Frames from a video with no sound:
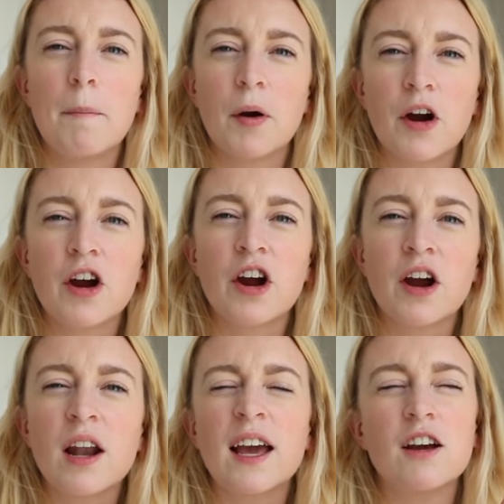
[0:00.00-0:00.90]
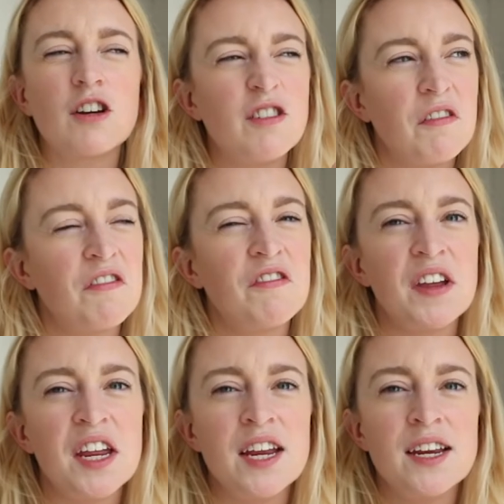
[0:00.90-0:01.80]
burger, like a good
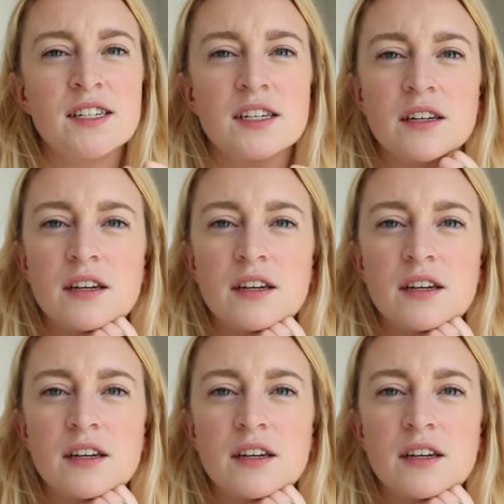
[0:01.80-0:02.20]
feed,